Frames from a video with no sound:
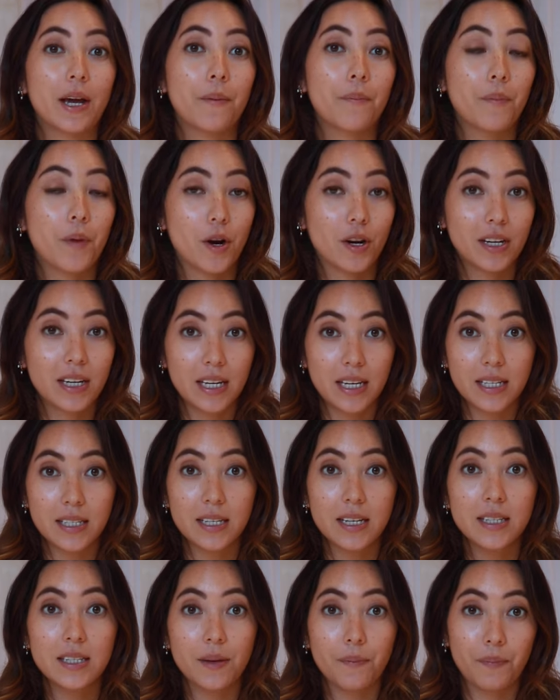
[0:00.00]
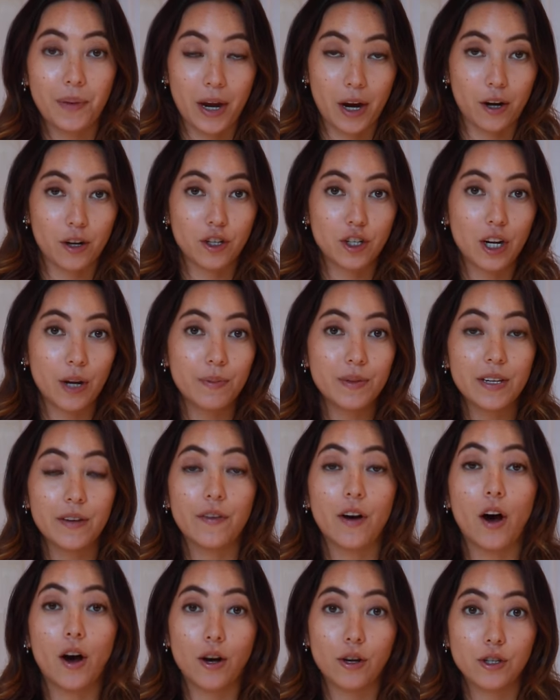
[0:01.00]
like marquises and pear shapes
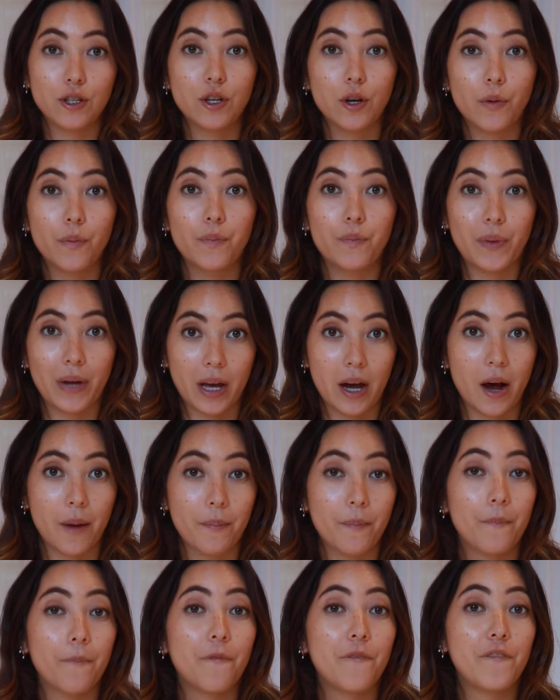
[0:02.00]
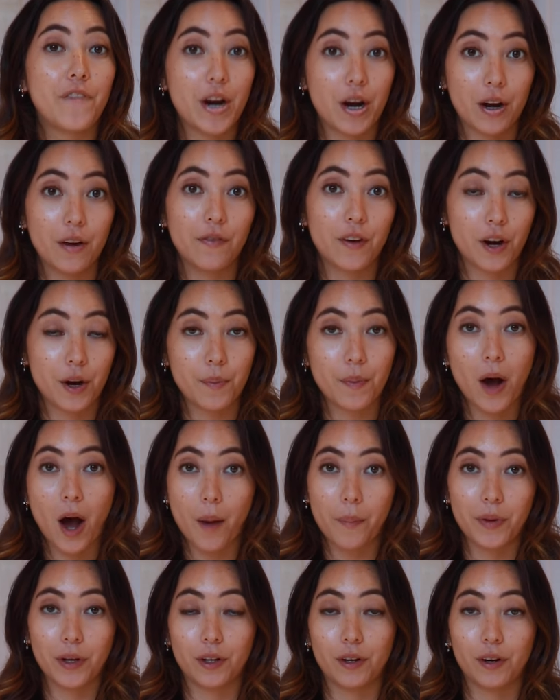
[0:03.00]
have also become very, very
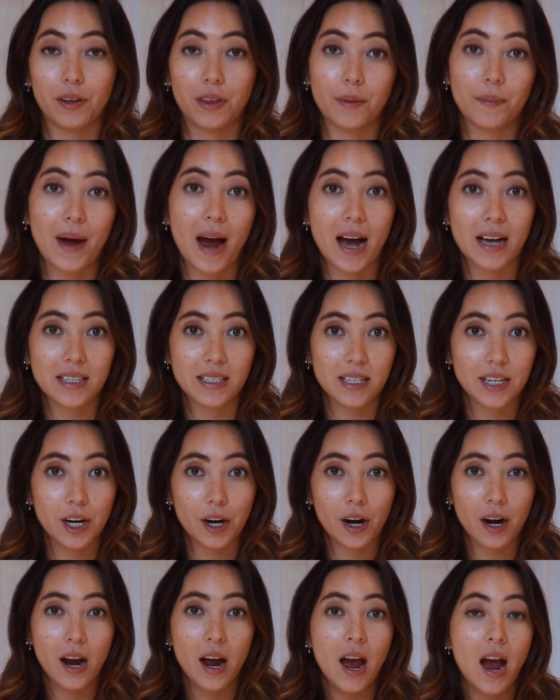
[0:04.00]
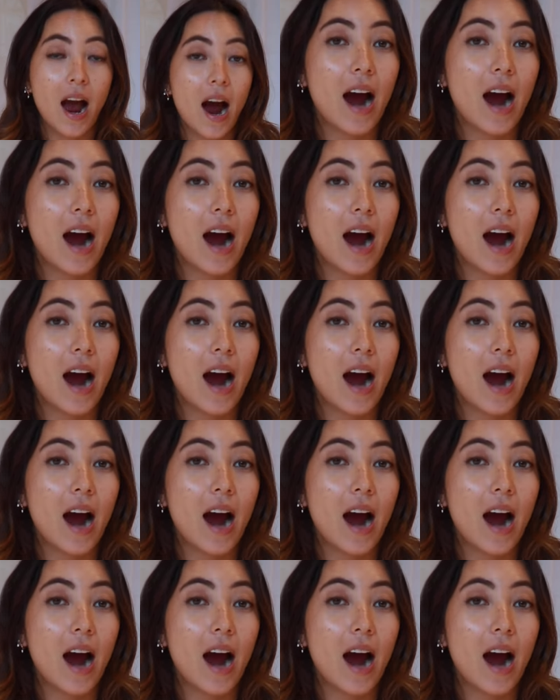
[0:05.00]
popular in the past year.